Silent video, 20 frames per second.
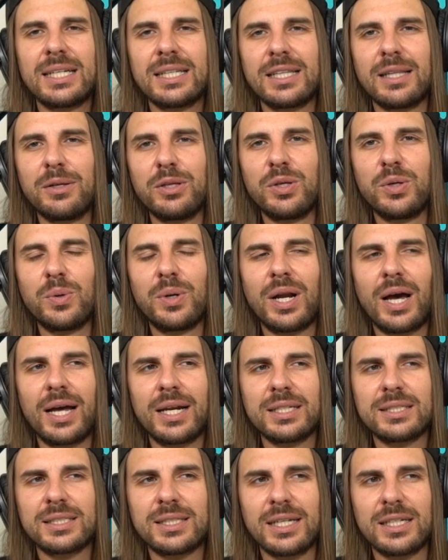the
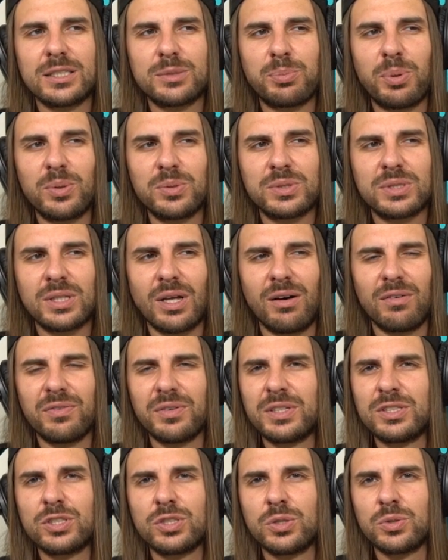United States Post Office,
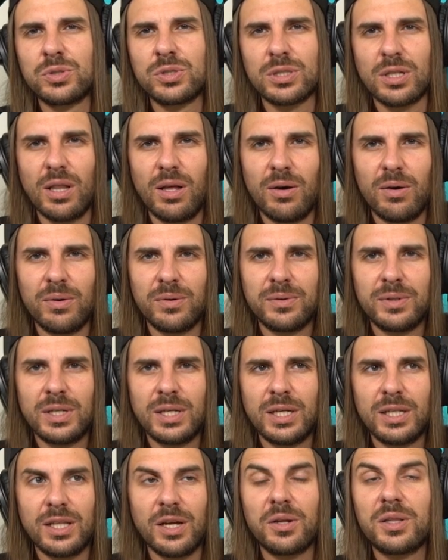is too slow.
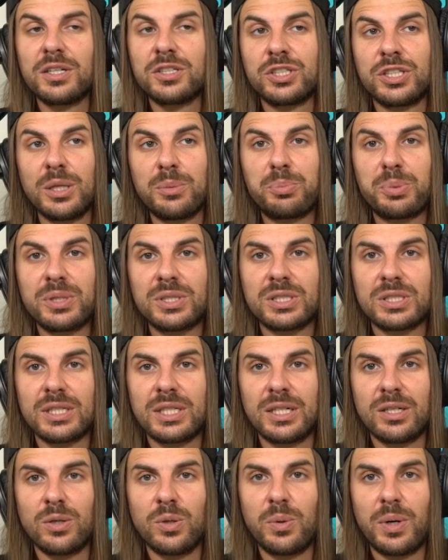They're the cheapest,
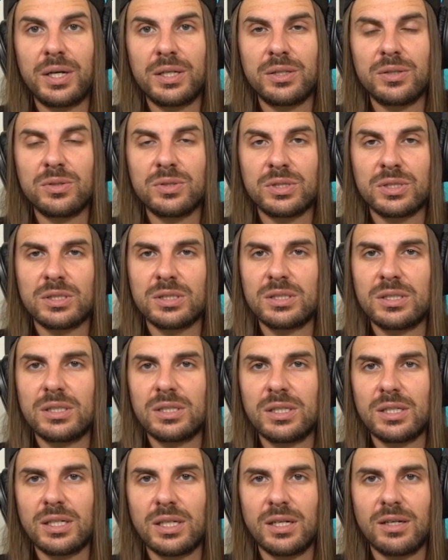and who I use
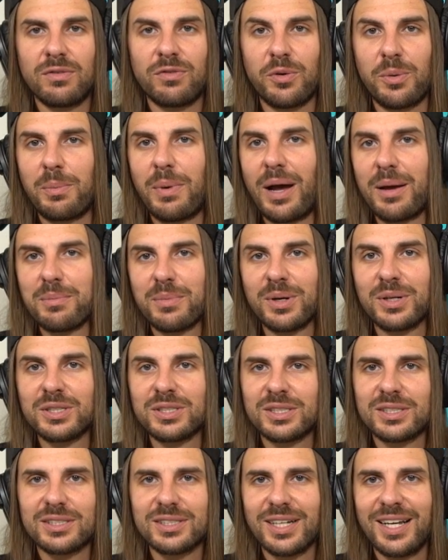for my
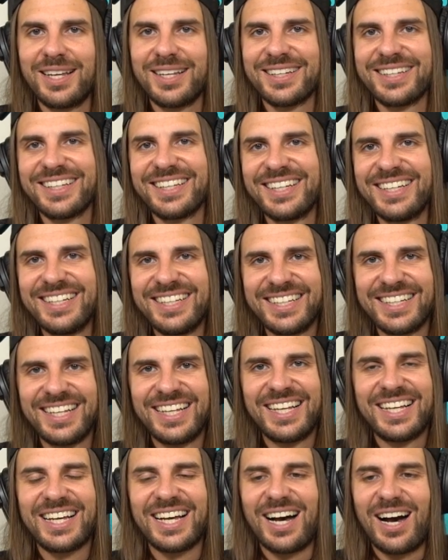merch
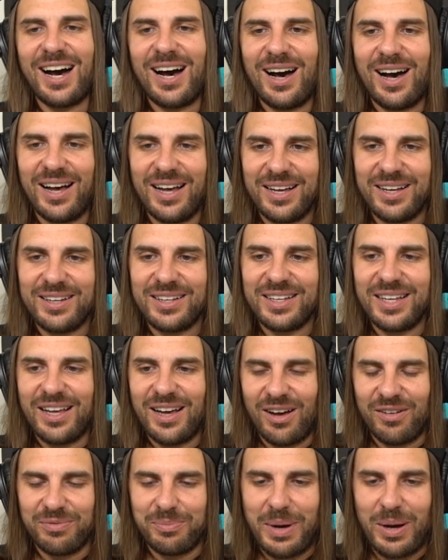off
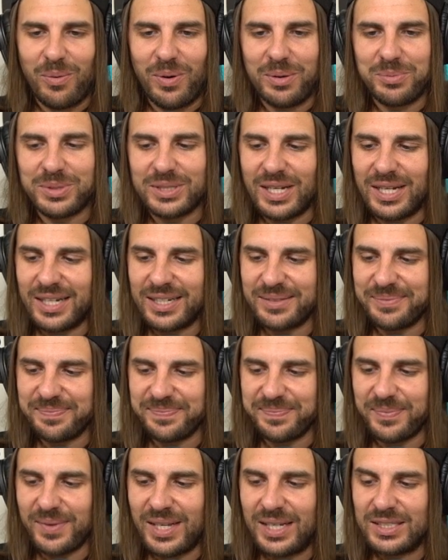my website.
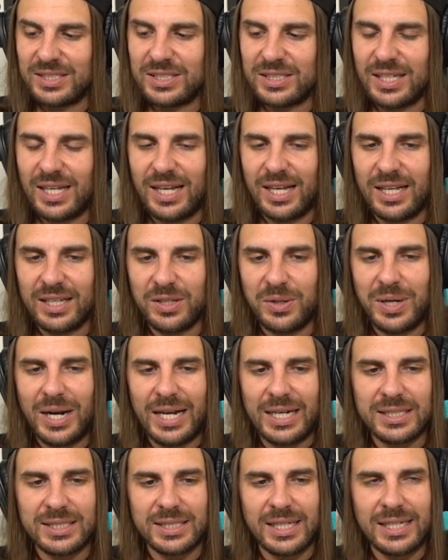Because
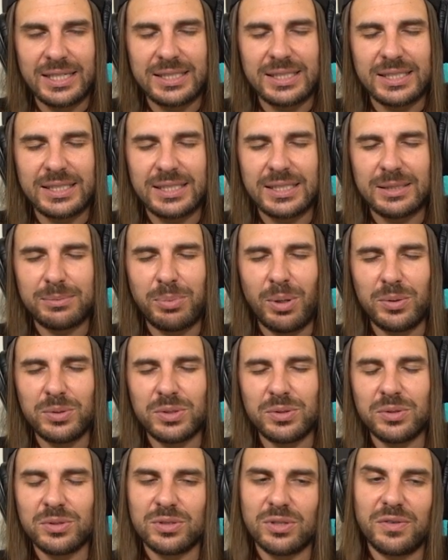United States
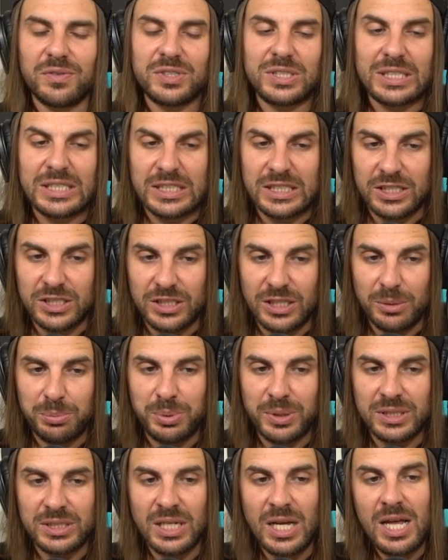Postal Service is the
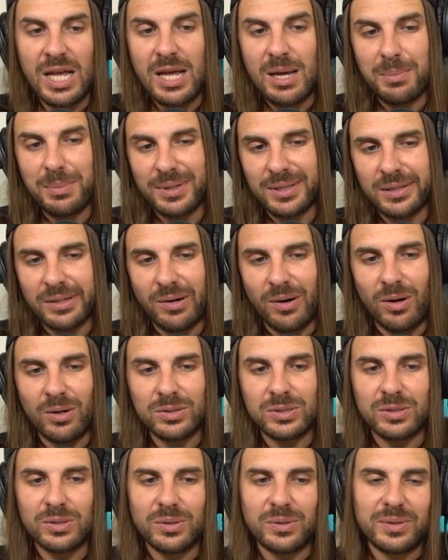cheapest, but they're
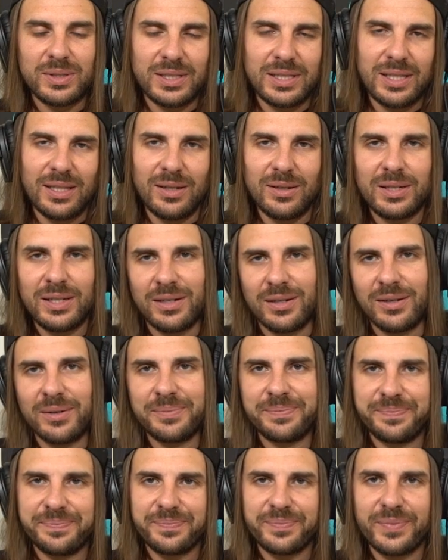also, you know,
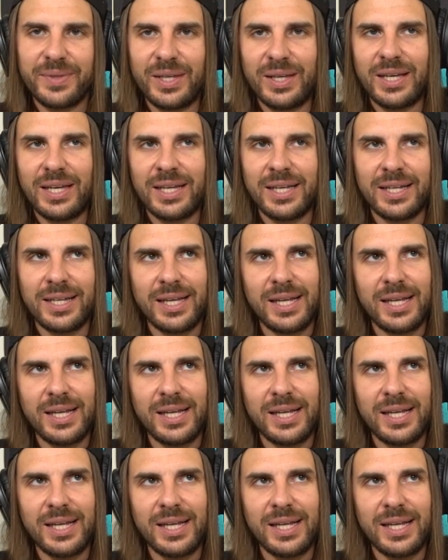you